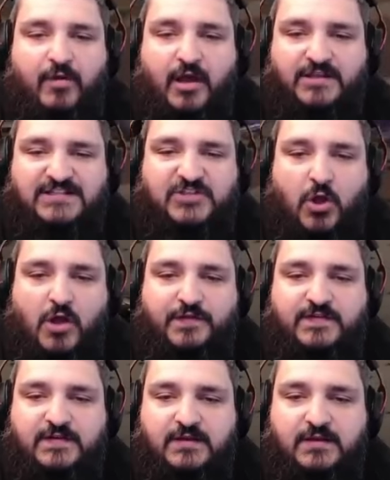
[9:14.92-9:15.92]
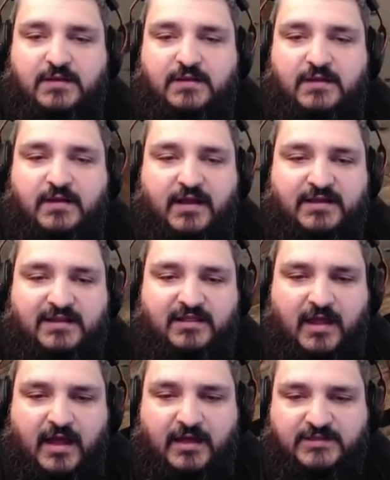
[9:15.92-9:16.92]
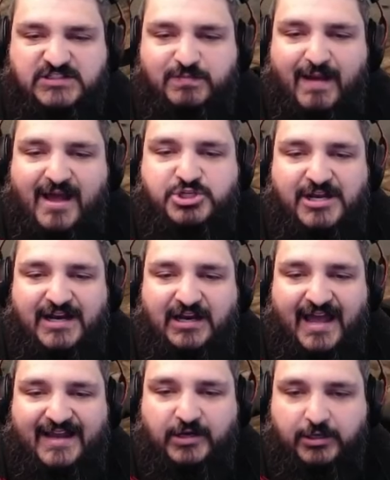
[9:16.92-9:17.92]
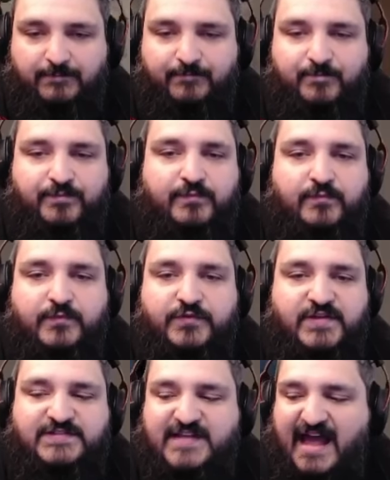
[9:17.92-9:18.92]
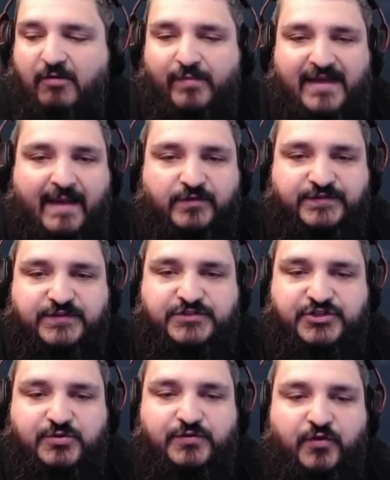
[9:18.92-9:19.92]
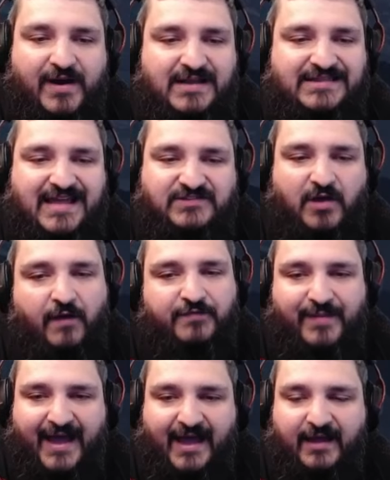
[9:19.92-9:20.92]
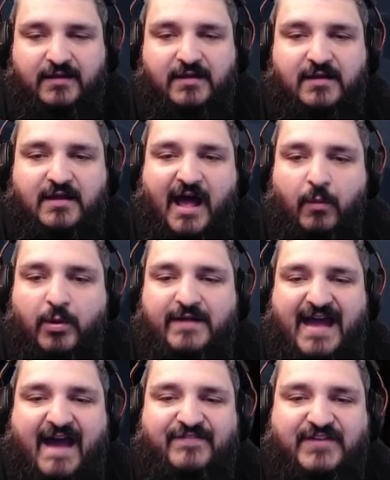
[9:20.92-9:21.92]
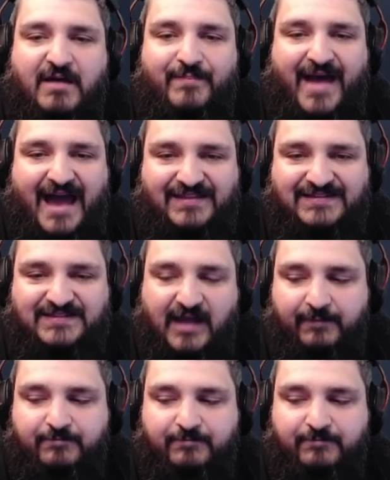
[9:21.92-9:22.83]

a salt, a smudge, and a lighter. This time we'll be able to do the raid test off the bat. I won't even have to come back this time.